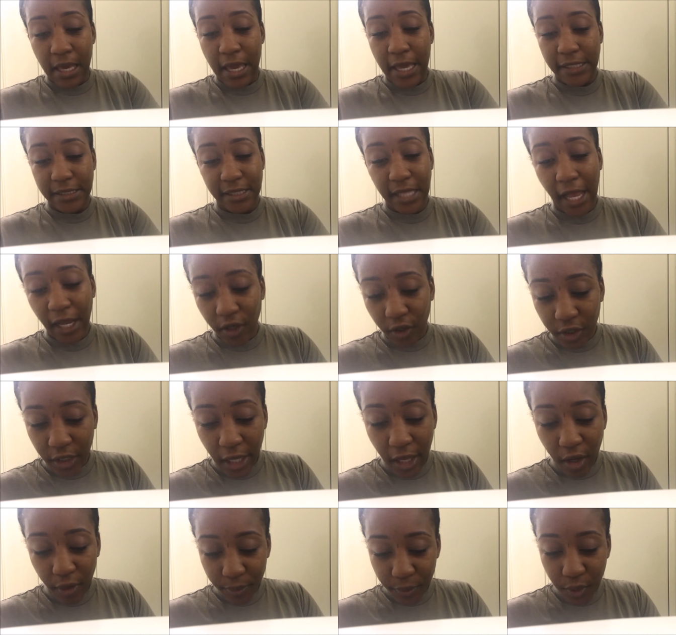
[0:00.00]
It's not going to
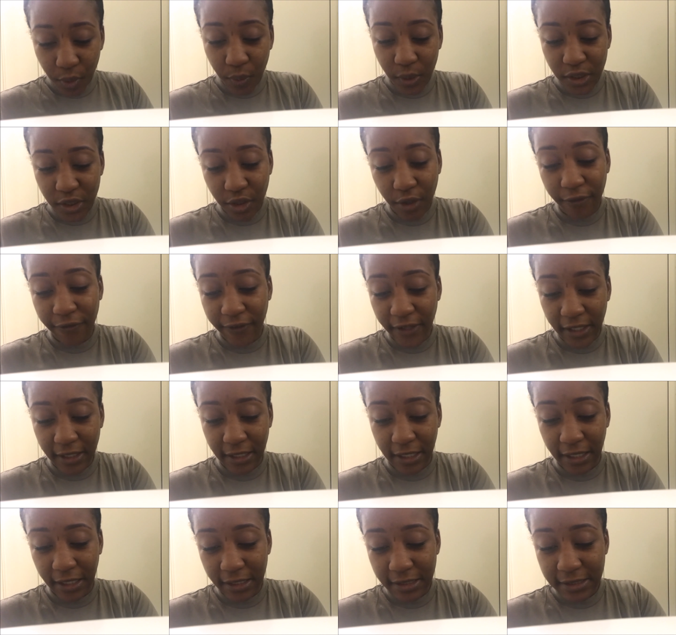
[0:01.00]
help you with your
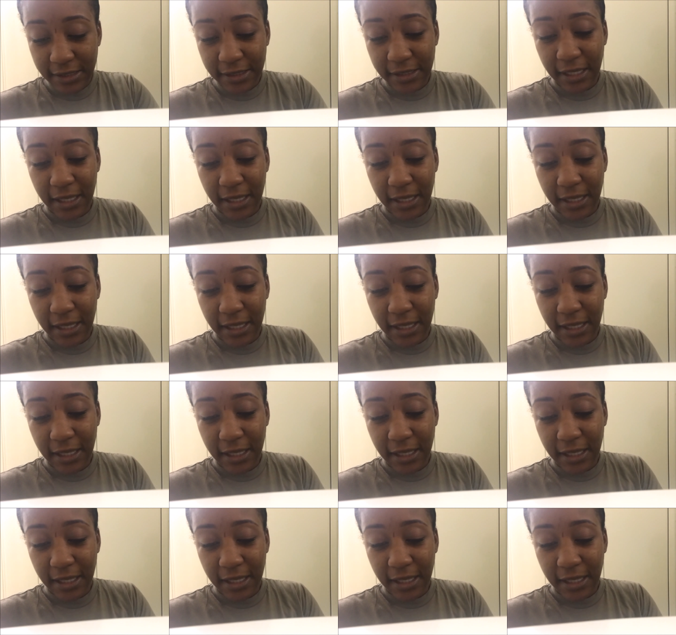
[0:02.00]
fitness.